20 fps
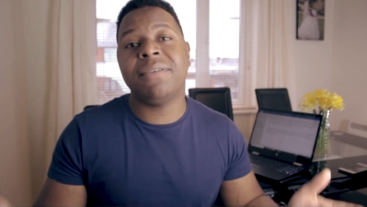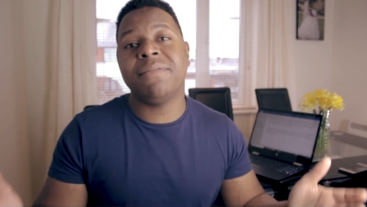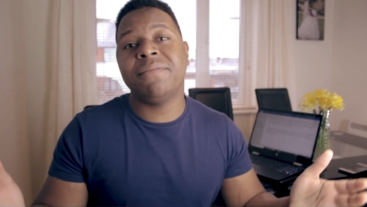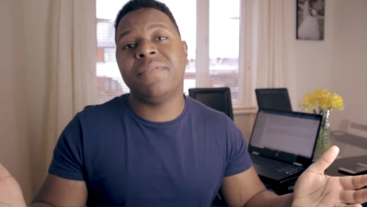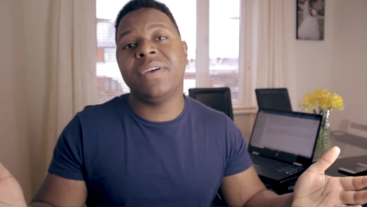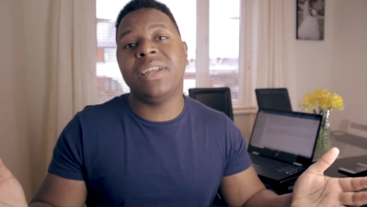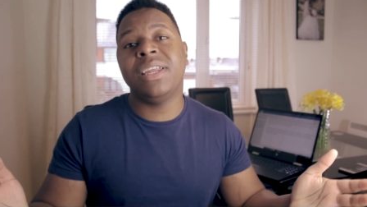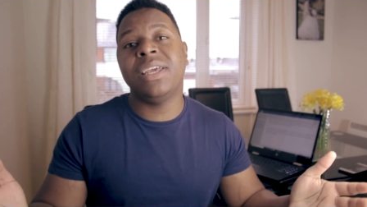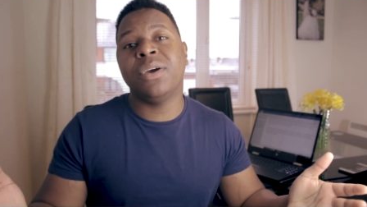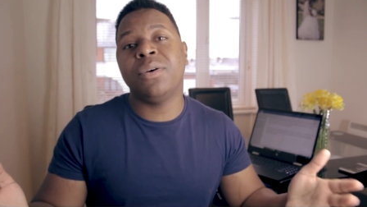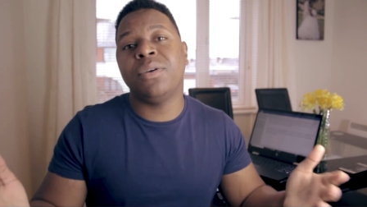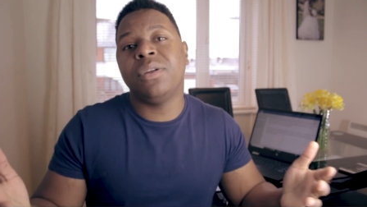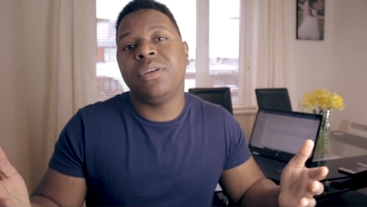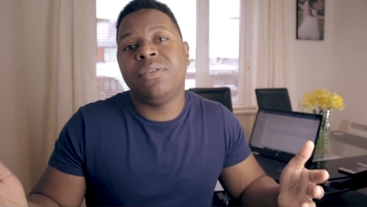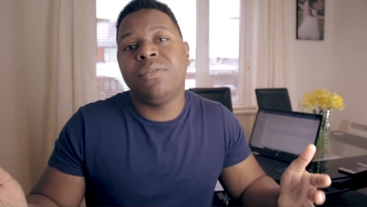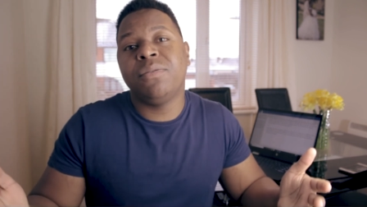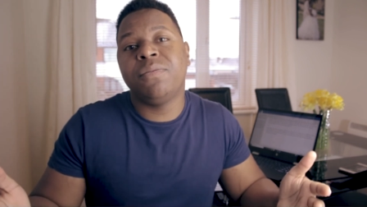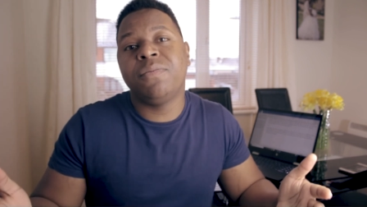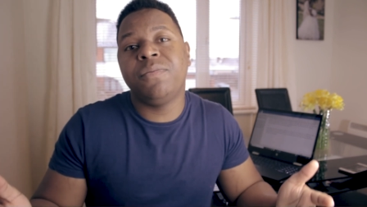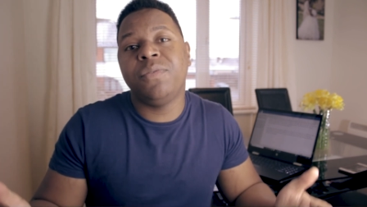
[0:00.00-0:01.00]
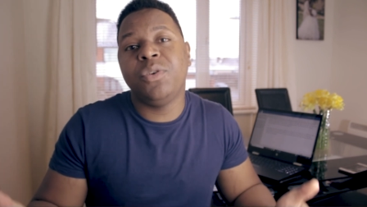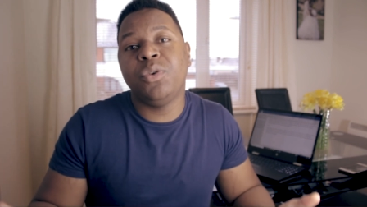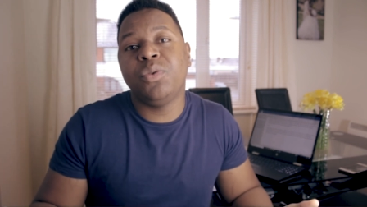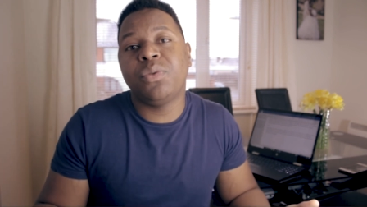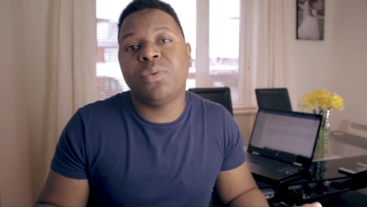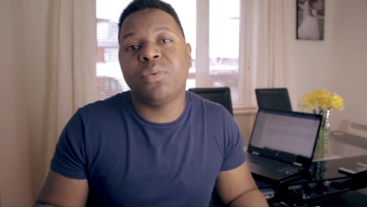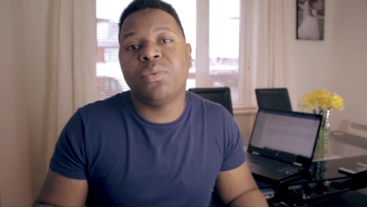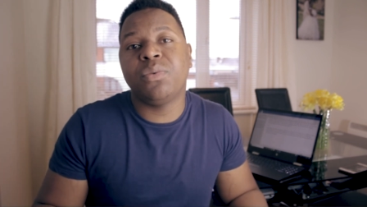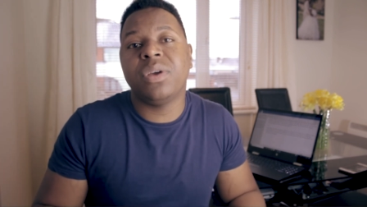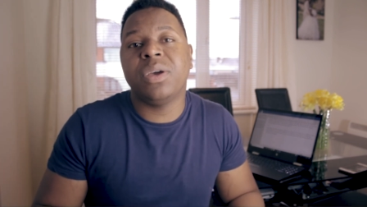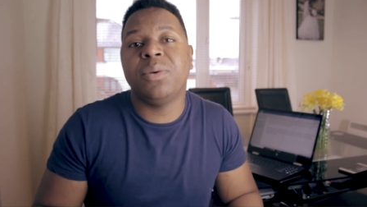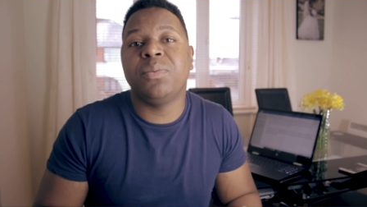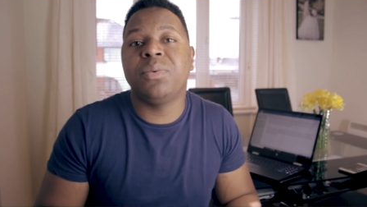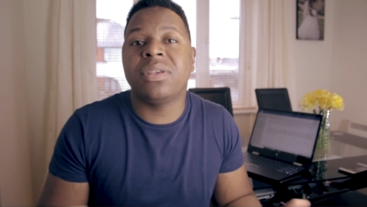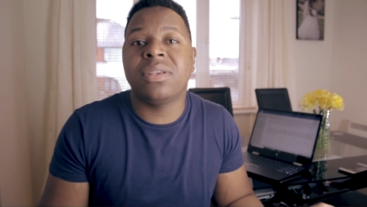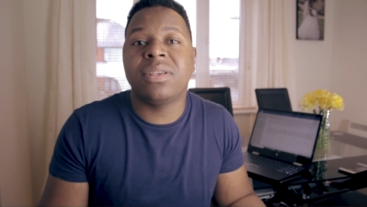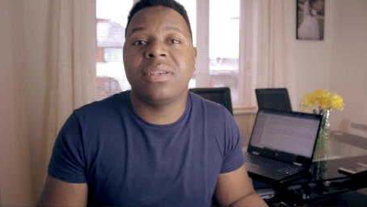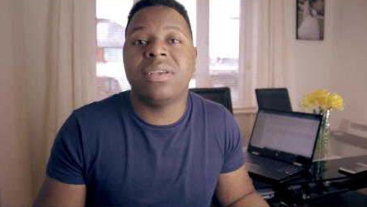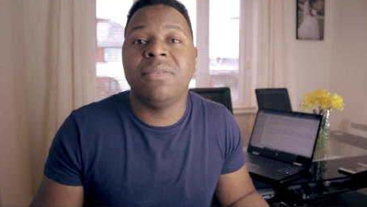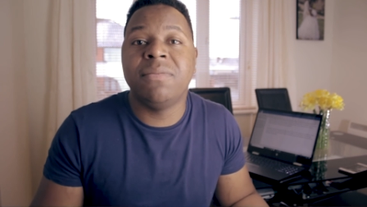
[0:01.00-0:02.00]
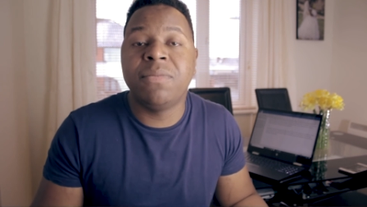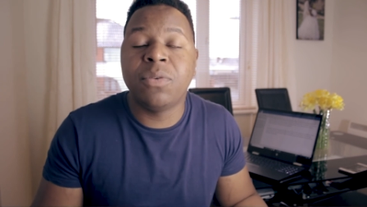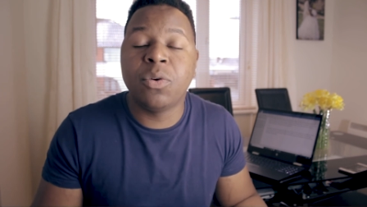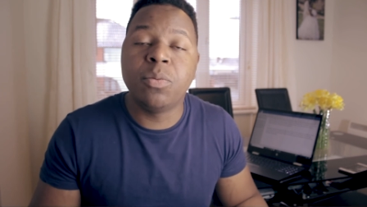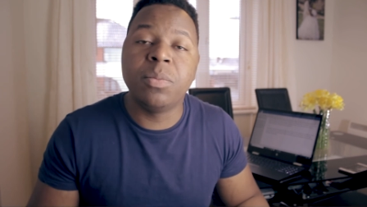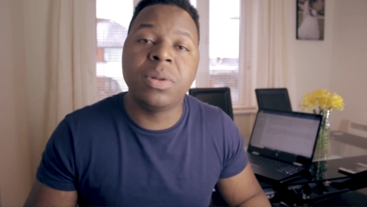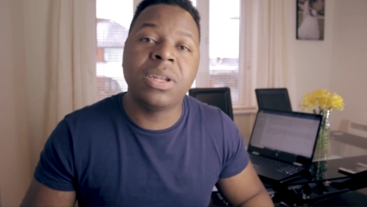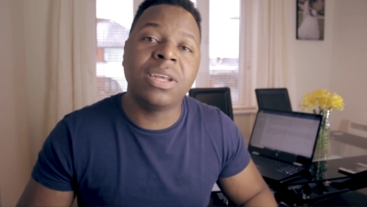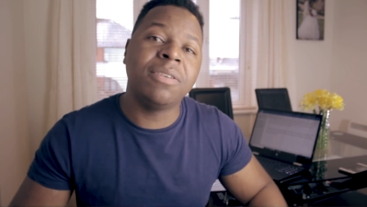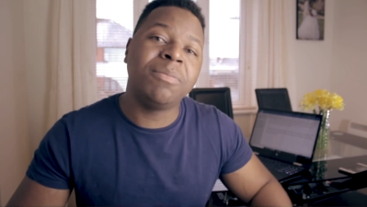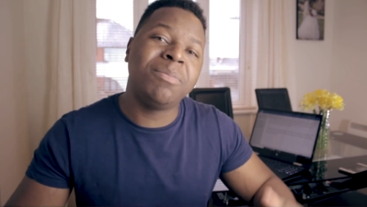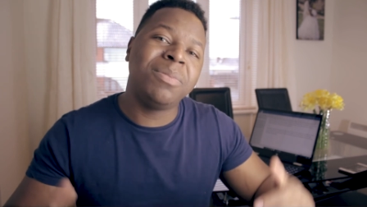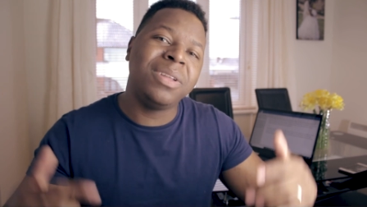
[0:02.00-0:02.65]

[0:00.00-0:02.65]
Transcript: video and if you thought it was informative,